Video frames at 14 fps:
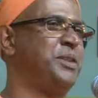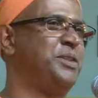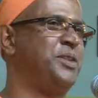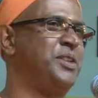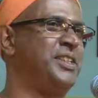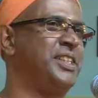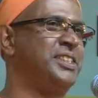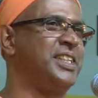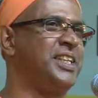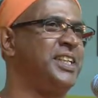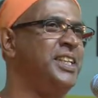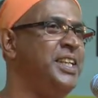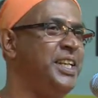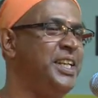Kolkata.
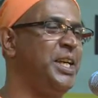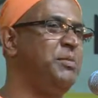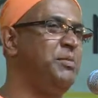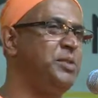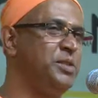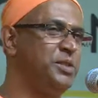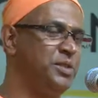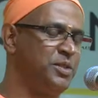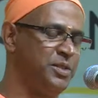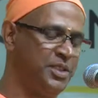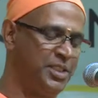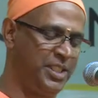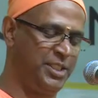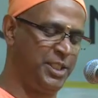He came to know
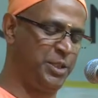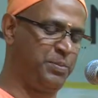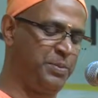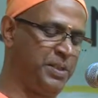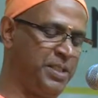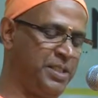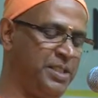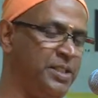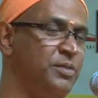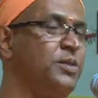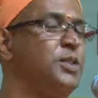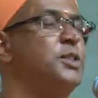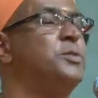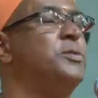that this person
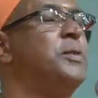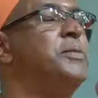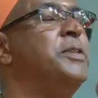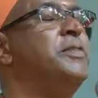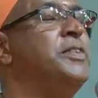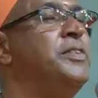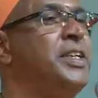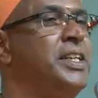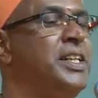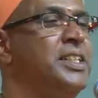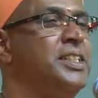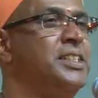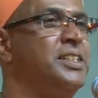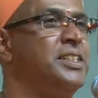was Swami
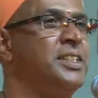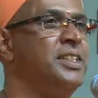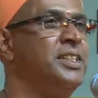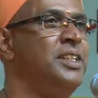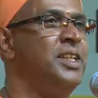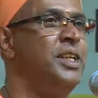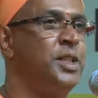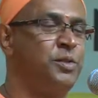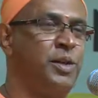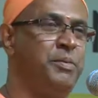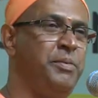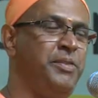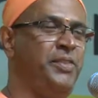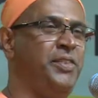Vivekananda.
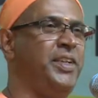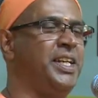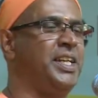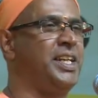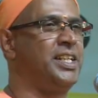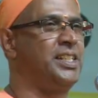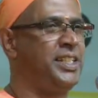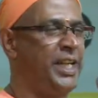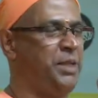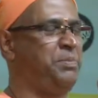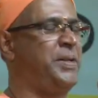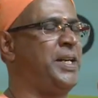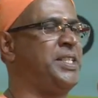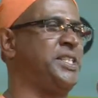Swami Vivekananda had
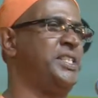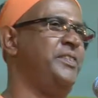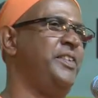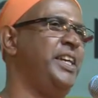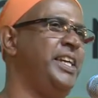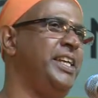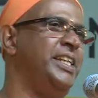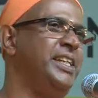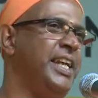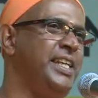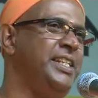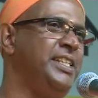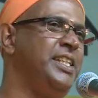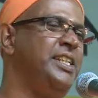passed away in
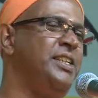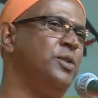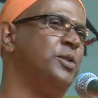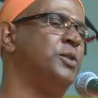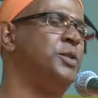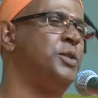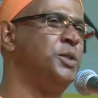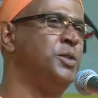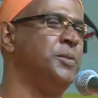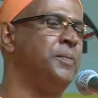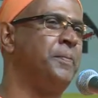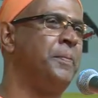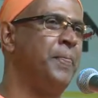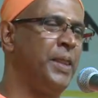1902.
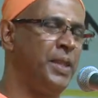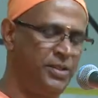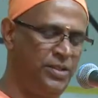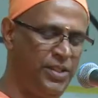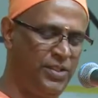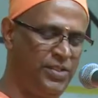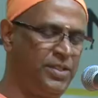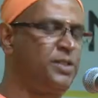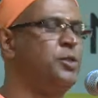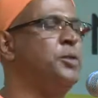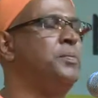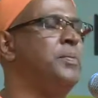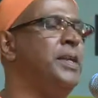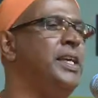This
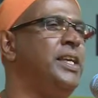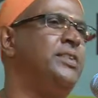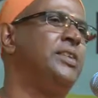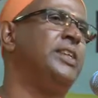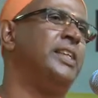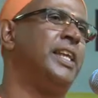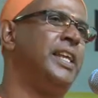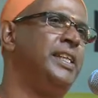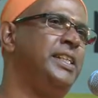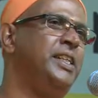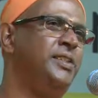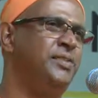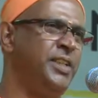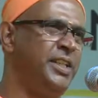took place in
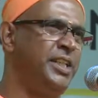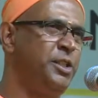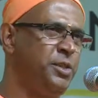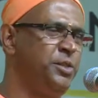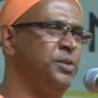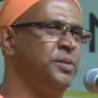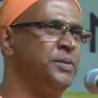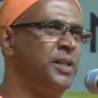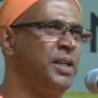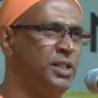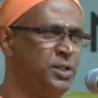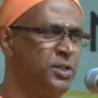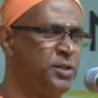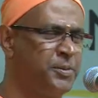1922 or
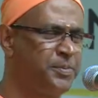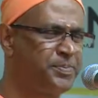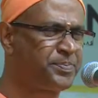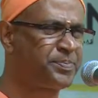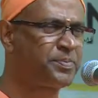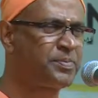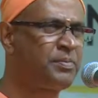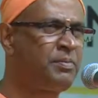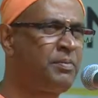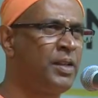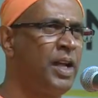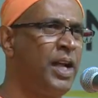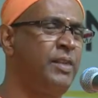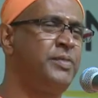so.
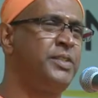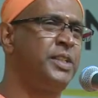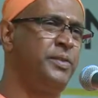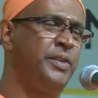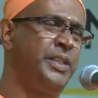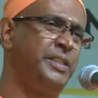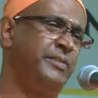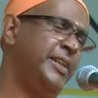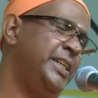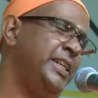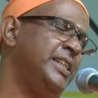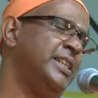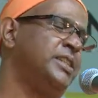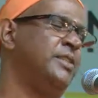After 20
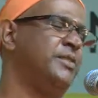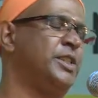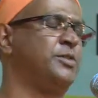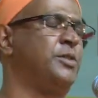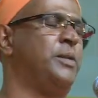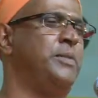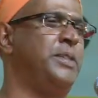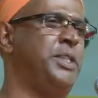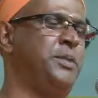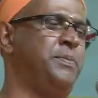years after Swamiji's